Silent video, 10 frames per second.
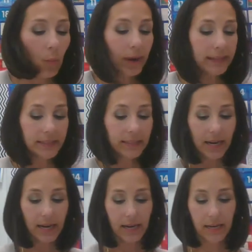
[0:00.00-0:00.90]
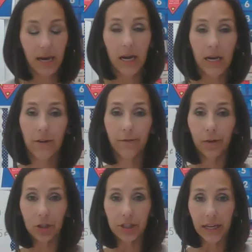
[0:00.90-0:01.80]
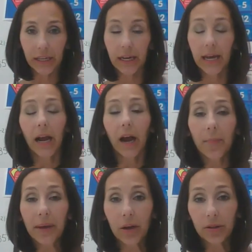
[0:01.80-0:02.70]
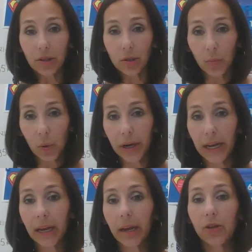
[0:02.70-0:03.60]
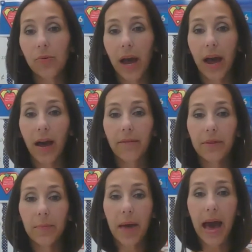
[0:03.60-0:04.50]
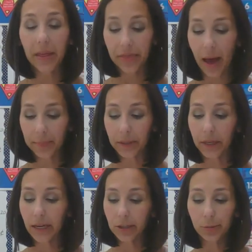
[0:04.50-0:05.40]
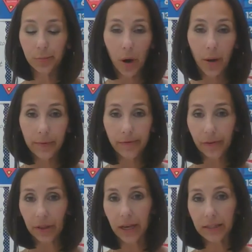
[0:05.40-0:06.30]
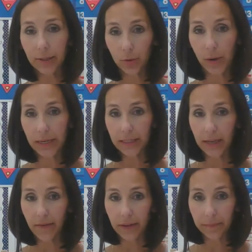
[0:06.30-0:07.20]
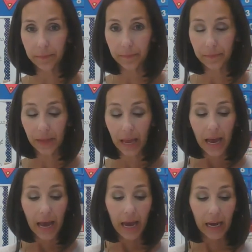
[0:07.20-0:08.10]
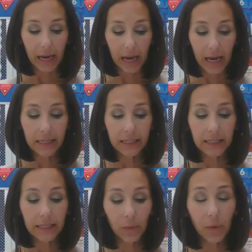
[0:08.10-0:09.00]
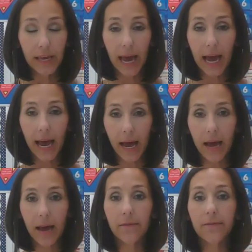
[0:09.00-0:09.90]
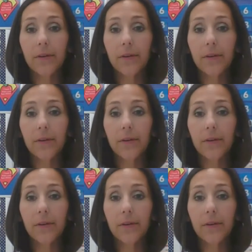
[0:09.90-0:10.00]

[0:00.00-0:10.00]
Wednesday, first thing coming out this morning, you have the math application problem for lesson 27. And we have